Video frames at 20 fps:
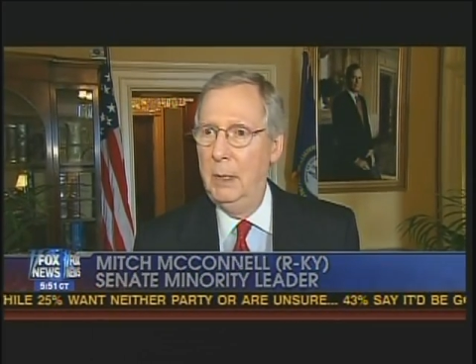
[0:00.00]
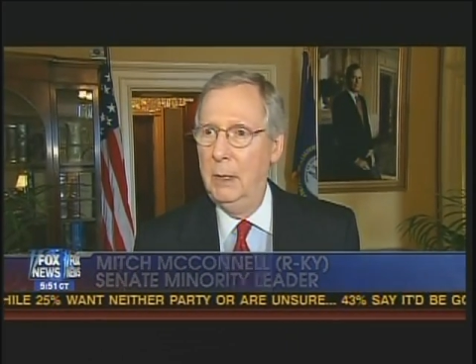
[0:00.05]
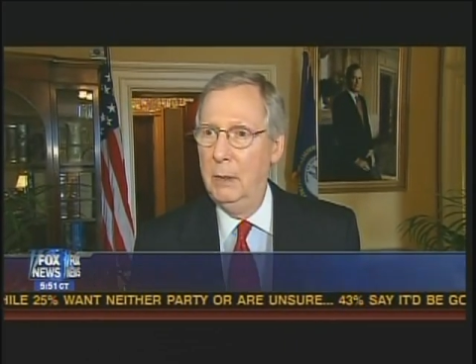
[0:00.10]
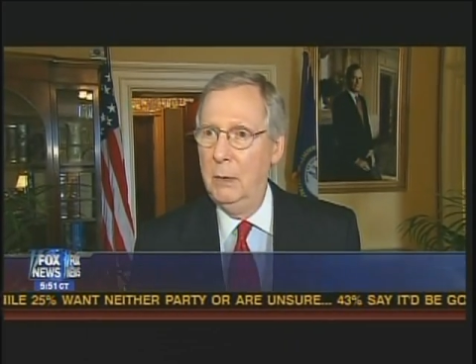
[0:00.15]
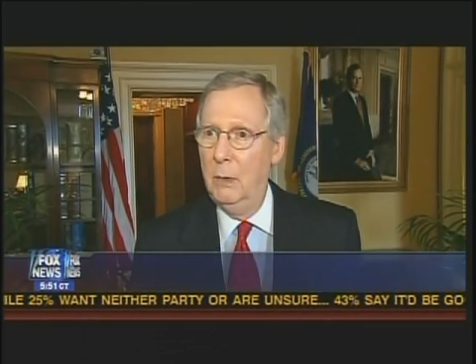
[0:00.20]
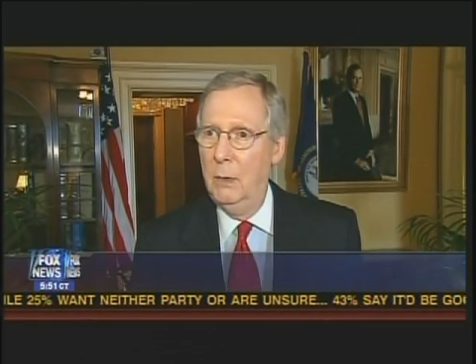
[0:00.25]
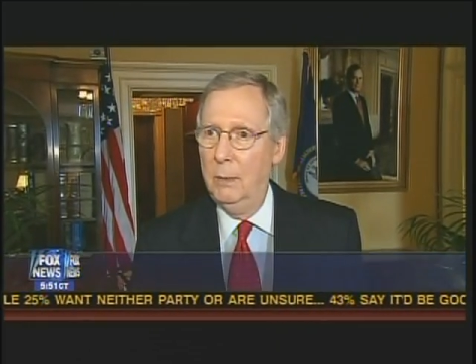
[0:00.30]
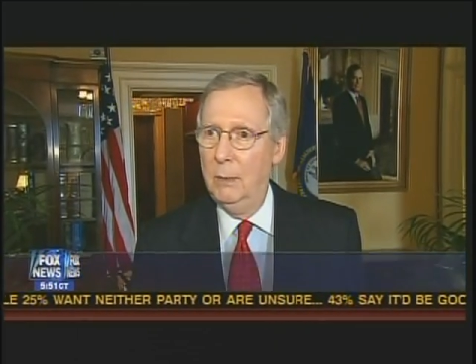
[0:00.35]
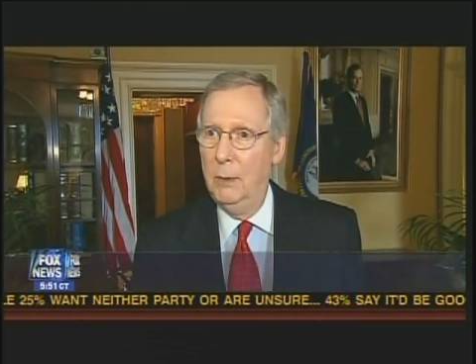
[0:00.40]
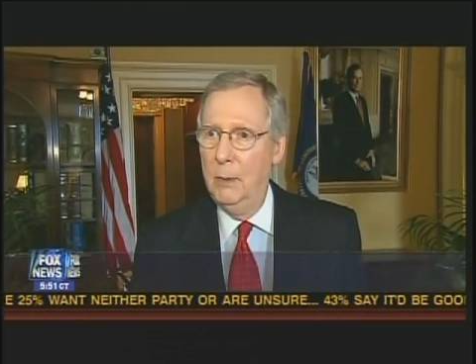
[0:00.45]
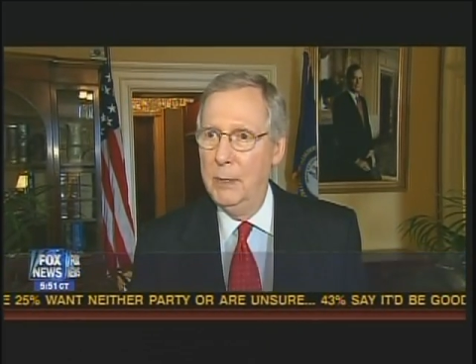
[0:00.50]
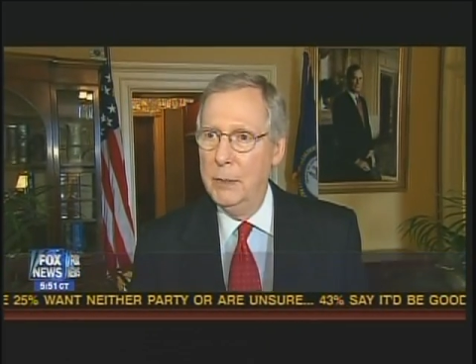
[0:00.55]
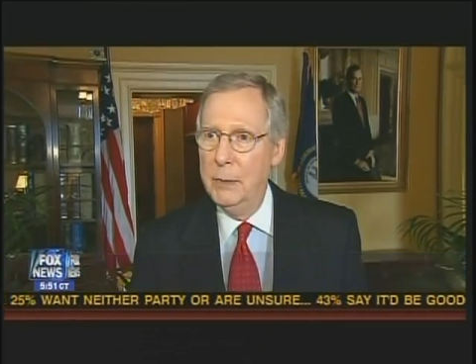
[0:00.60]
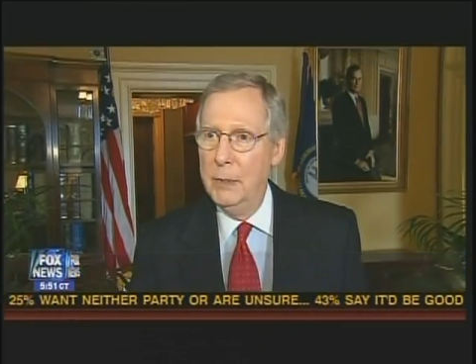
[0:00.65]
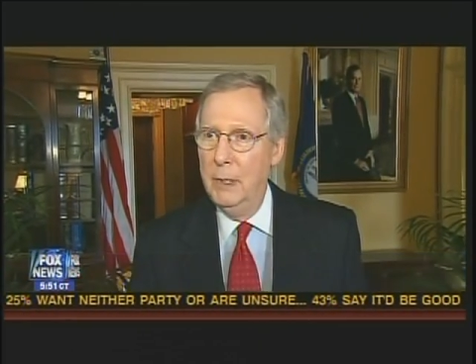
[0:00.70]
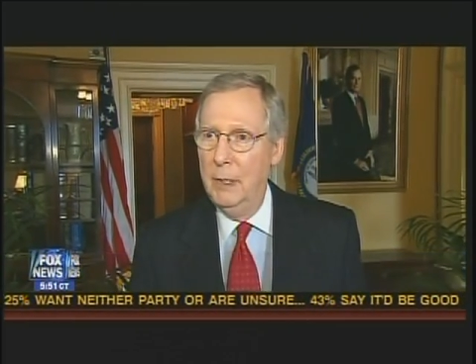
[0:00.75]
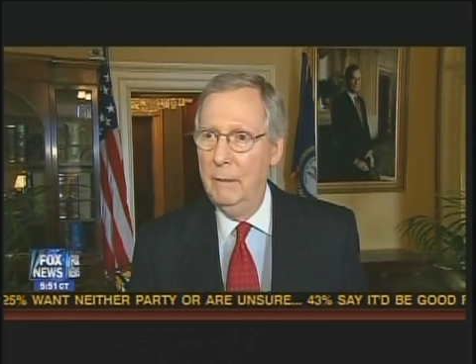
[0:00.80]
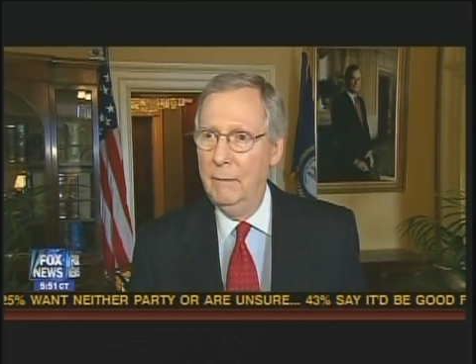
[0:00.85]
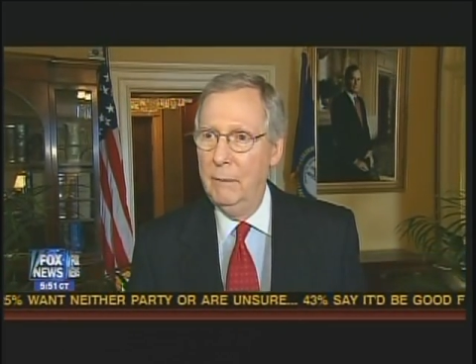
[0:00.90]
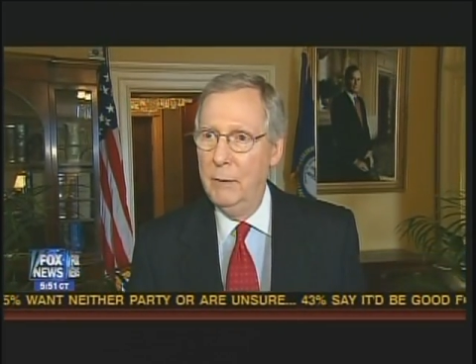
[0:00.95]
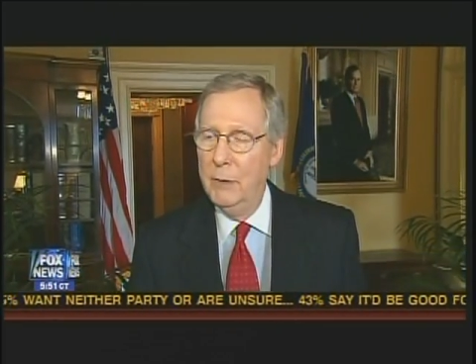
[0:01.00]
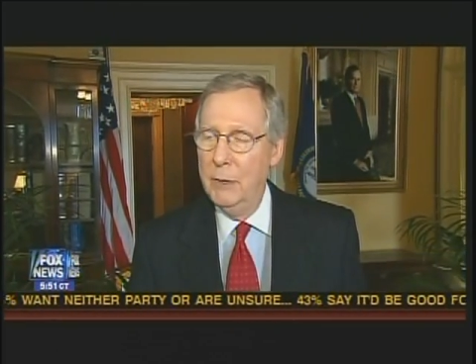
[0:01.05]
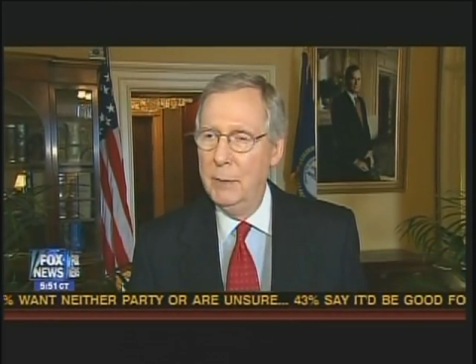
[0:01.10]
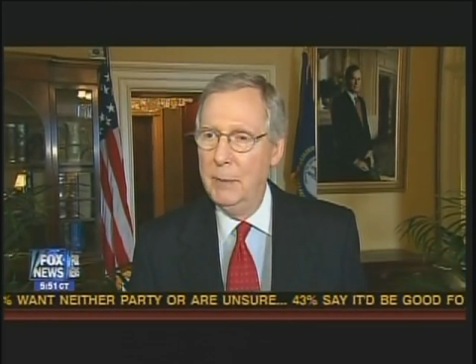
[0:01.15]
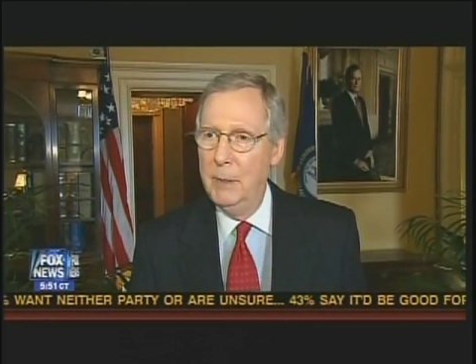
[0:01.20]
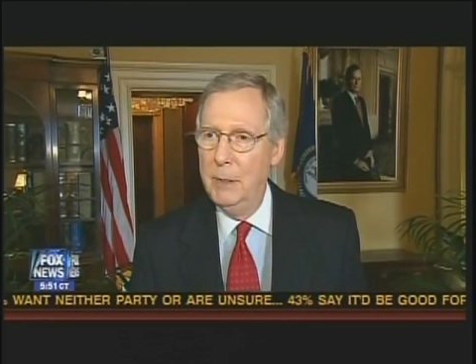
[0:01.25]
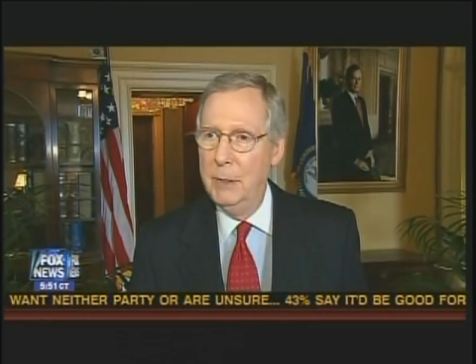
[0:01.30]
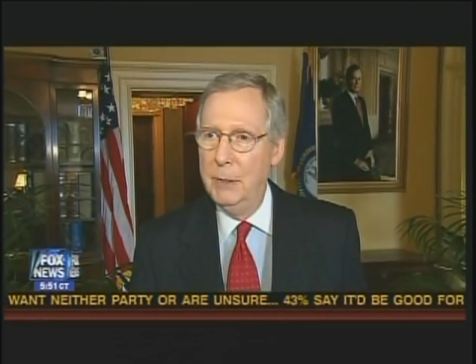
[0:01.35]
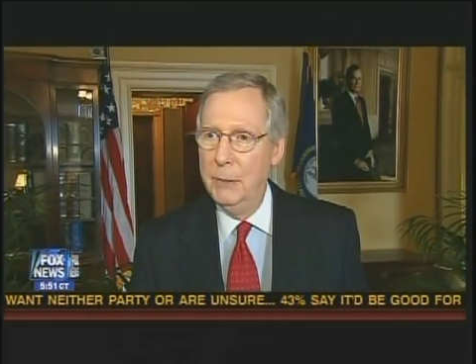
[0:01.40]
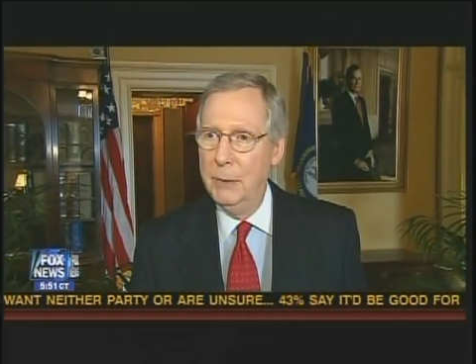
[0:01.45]
corporation have free
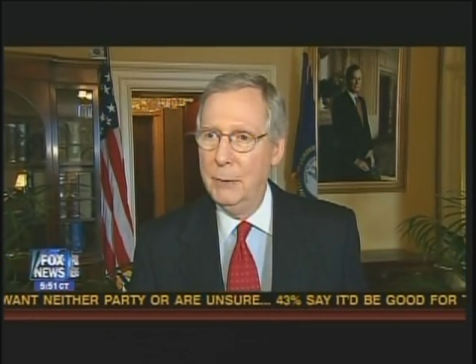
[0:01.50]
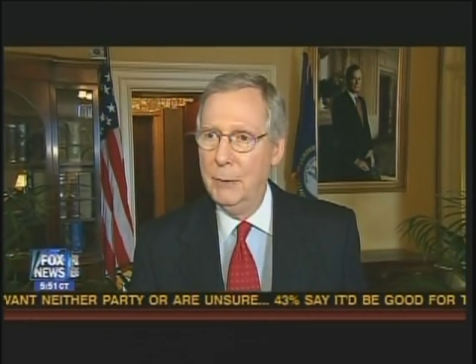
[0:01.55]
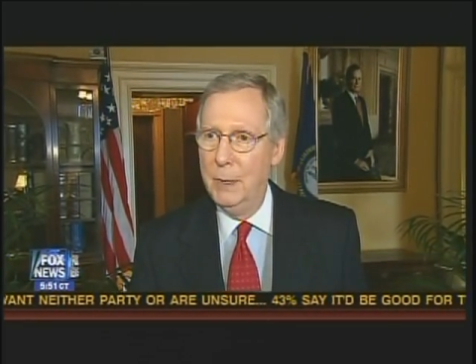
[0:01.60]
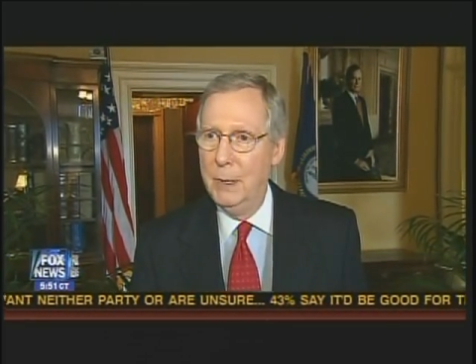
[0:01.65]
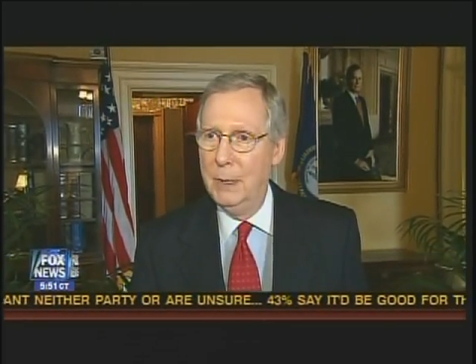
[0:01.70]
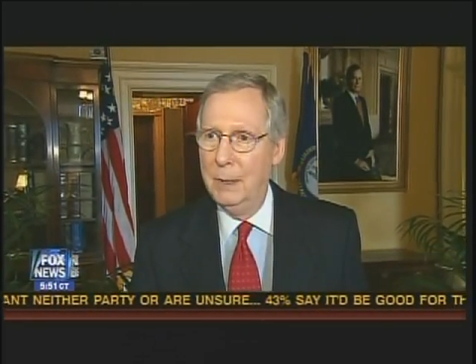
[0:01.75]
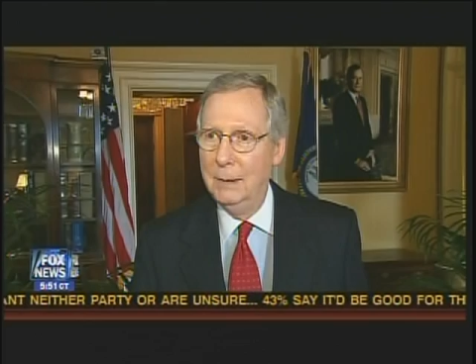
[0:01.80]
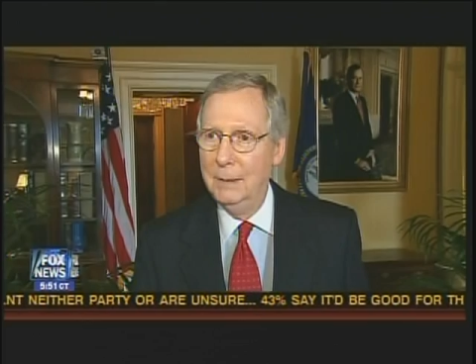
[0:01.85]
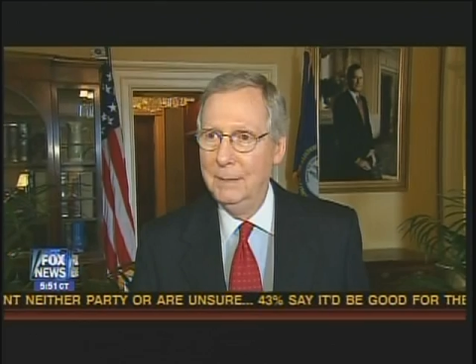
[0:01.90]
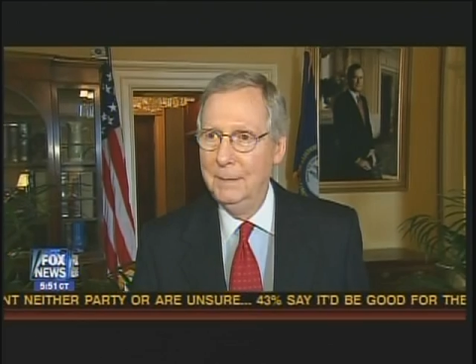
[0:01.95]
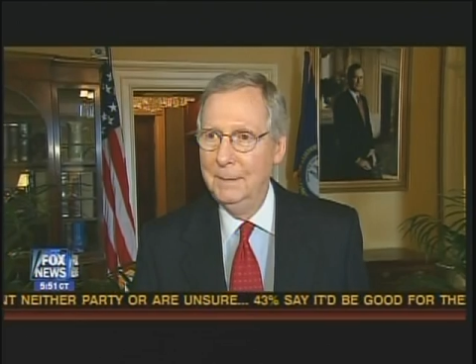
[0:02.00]
speech as well?